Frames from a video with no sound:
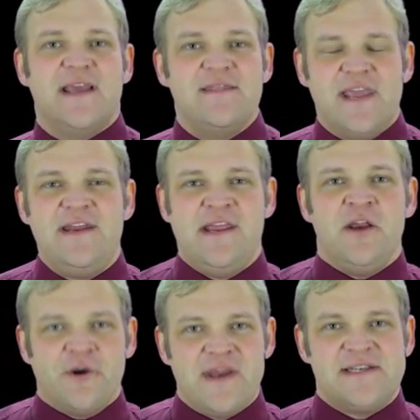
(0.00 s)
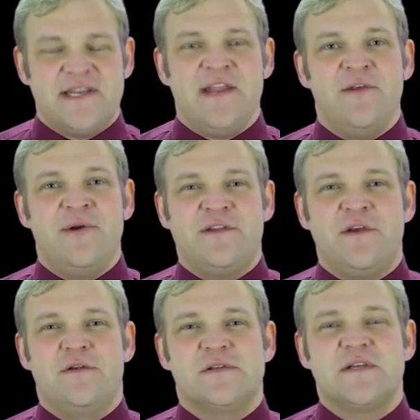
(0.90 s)
can then increase in the
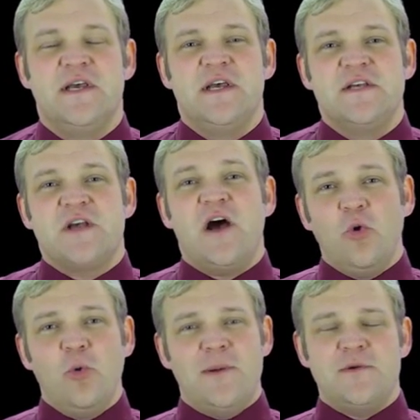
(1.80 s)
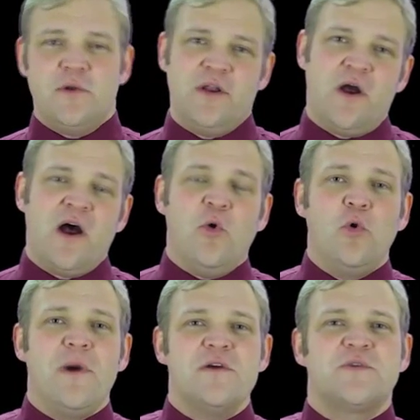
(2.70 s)
returns. So I
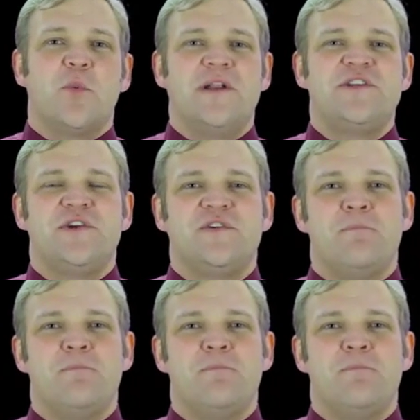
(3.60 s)
almost want you to